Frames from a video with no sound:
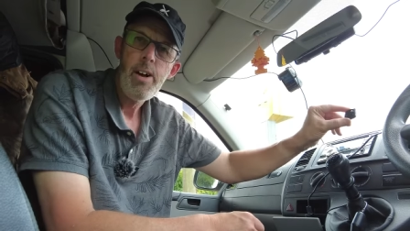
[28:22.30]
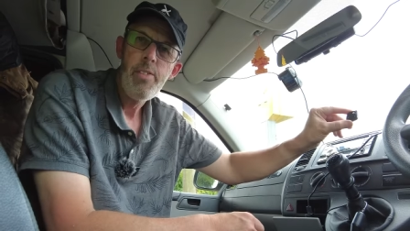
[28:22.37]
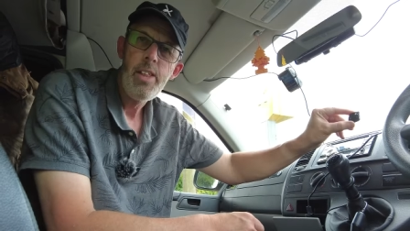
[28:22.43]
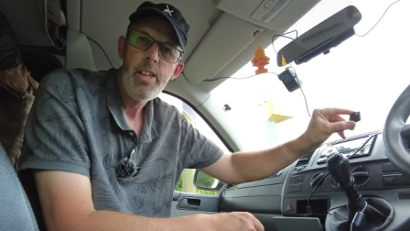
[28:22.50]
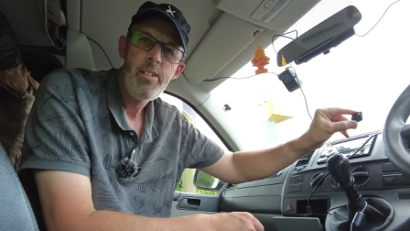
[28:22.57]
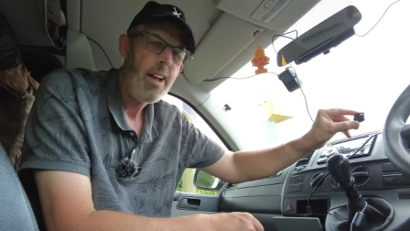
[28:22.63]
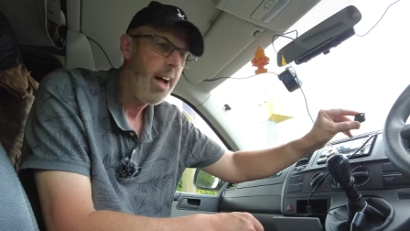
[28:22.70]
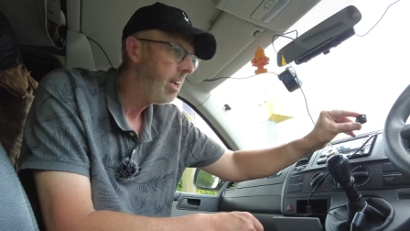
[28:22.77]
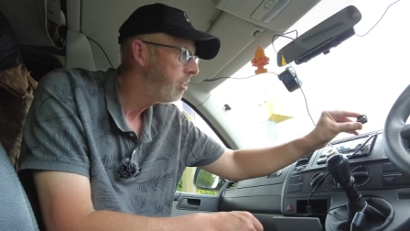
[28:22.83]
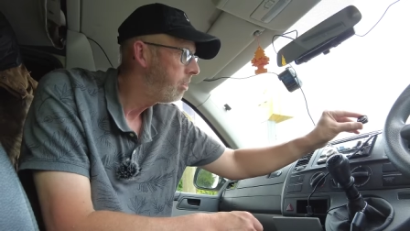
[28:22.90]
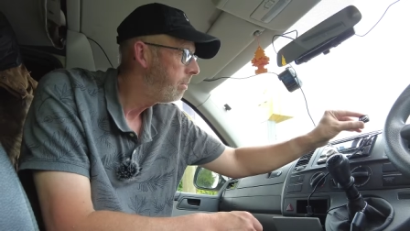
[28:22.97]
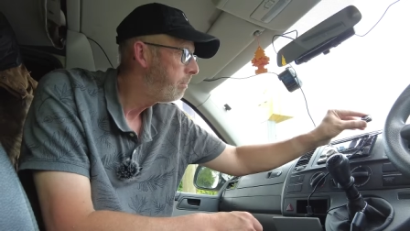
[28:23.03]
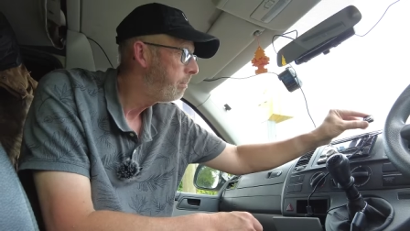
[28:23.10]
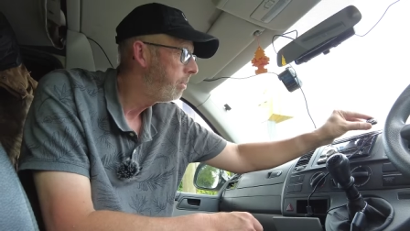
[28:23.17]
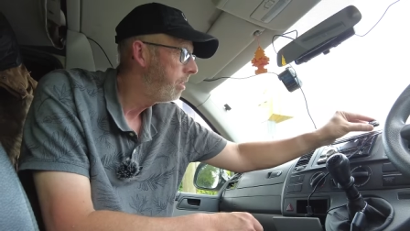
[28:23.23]
on the dash
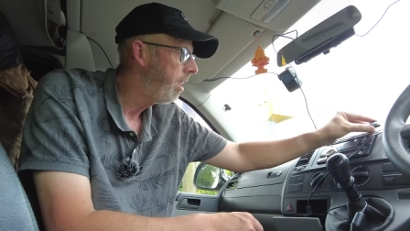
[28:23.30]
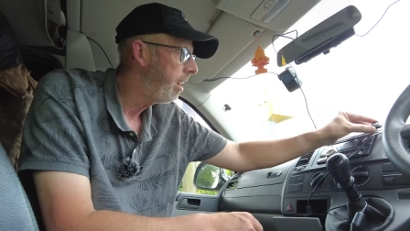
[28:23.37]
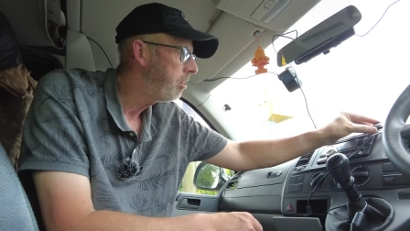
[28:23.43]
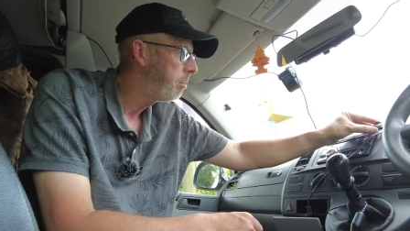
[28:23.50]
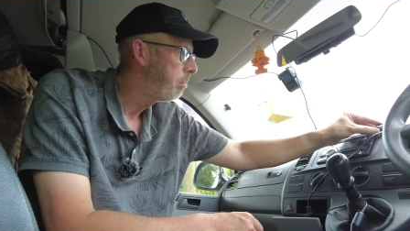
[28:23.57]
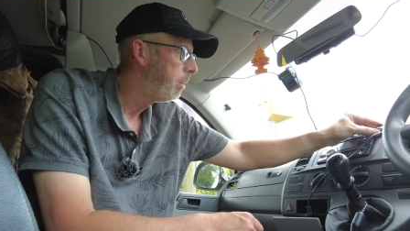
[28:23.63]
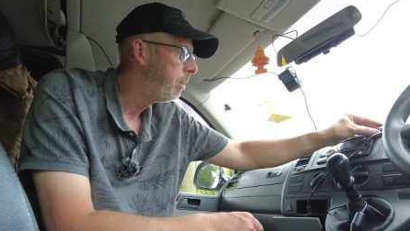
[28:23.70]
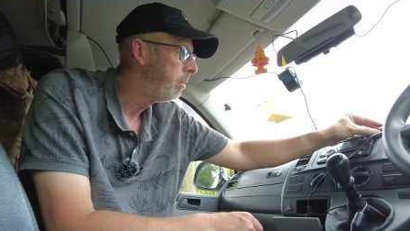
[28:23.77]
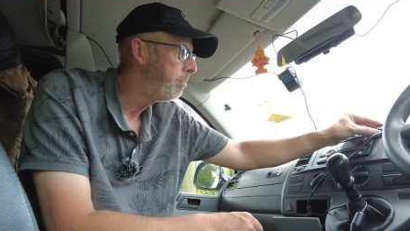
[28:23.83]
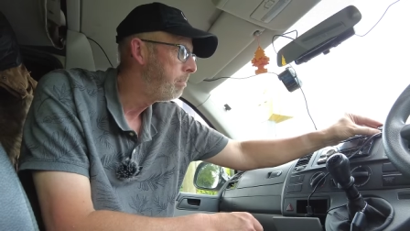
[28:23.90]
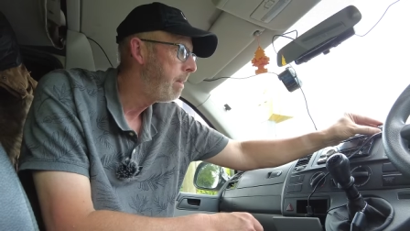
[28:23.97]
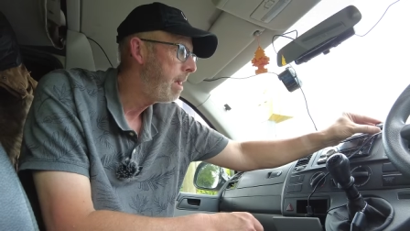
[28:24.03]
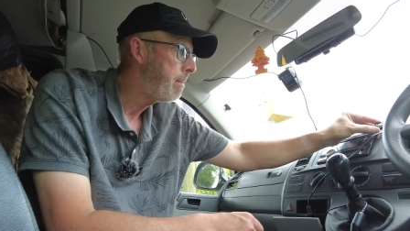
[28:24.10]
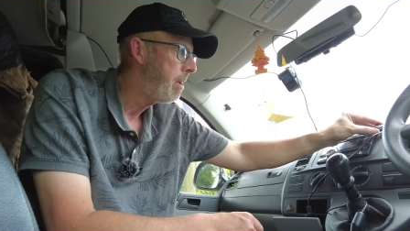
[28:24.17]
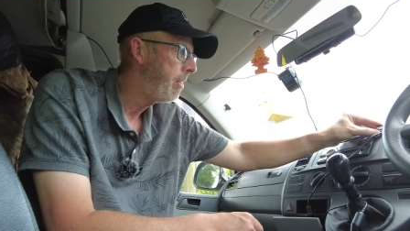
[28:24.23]
dashboard,
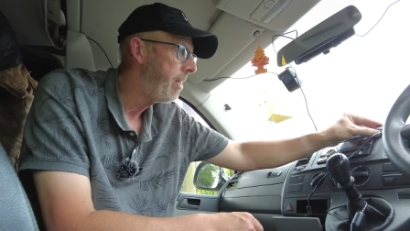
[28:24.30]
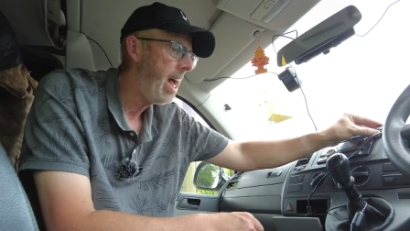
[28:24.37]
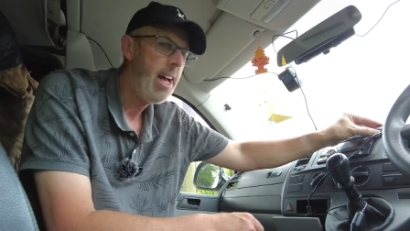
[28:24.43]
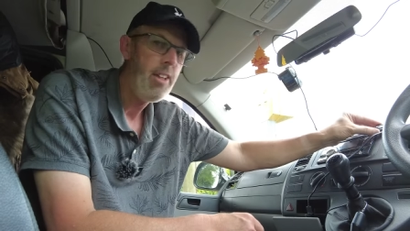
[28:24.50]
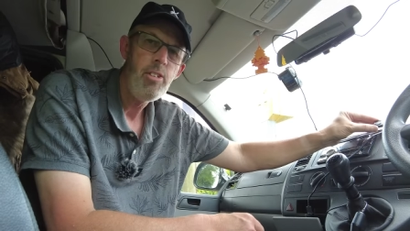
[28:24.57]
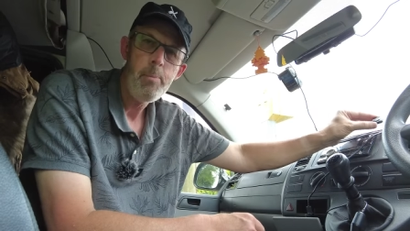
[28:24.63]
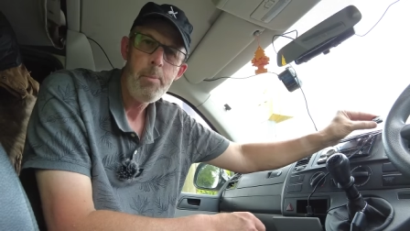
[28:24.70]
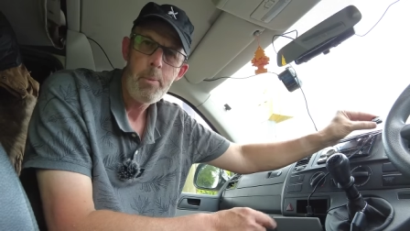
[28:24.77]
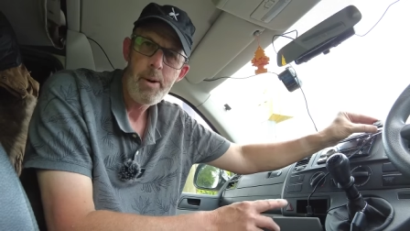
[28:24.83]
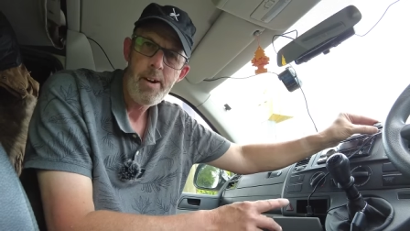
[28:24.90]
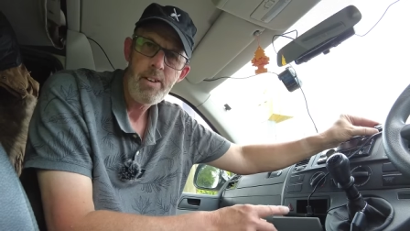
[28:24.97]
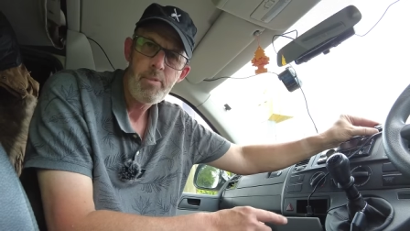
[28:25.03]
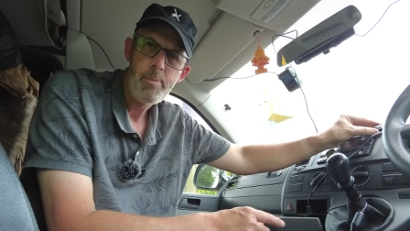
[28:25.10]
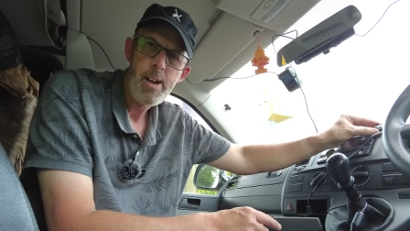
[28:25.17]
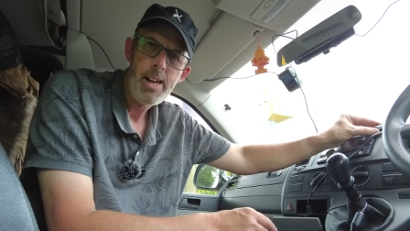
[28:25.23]
maybe there, somewhere where
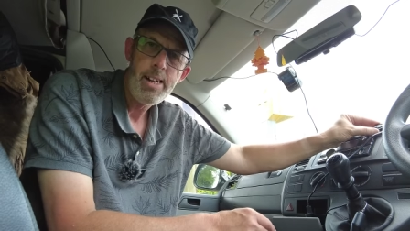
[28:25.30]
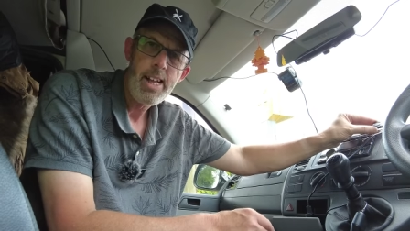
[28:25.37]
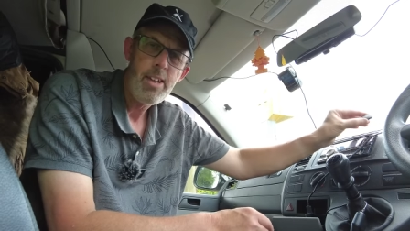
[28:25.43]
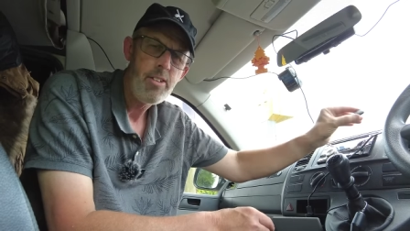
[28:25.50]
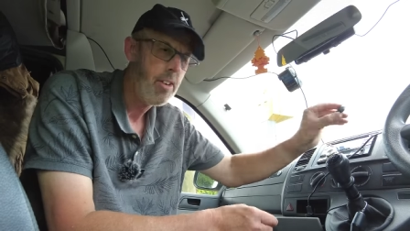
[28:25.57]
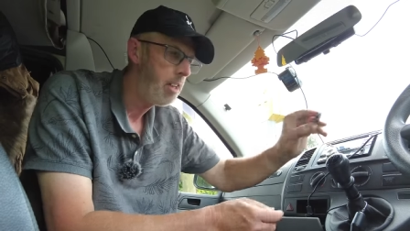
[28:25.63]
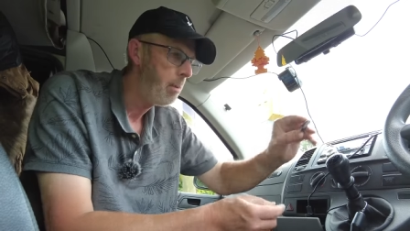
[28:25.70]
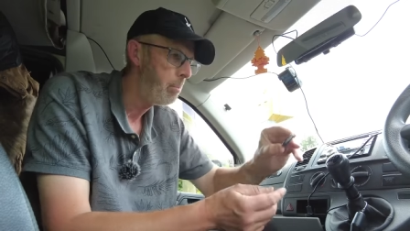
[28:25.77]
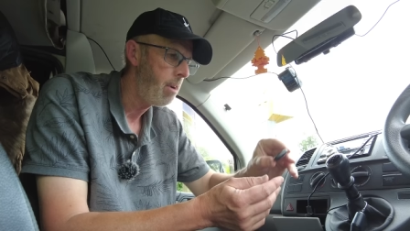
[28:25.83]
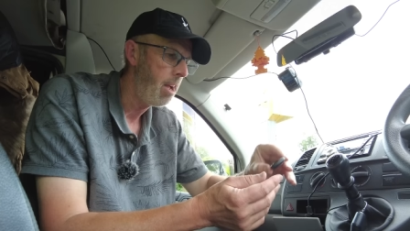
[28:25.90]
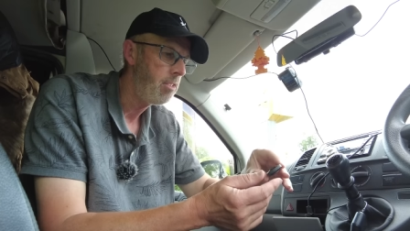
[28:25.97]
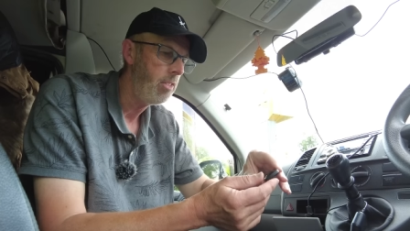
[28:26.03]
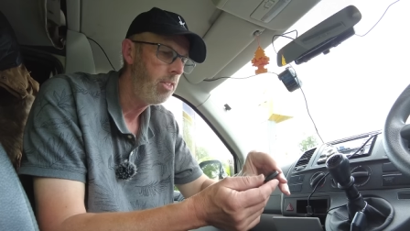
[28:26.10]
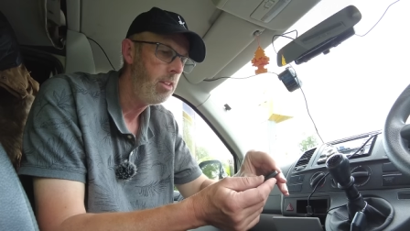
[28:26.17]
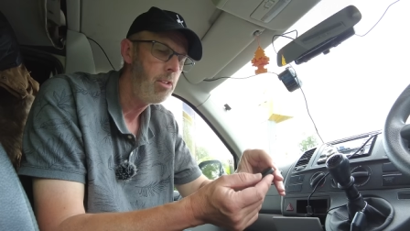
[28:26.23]
it's fairly easy to press it.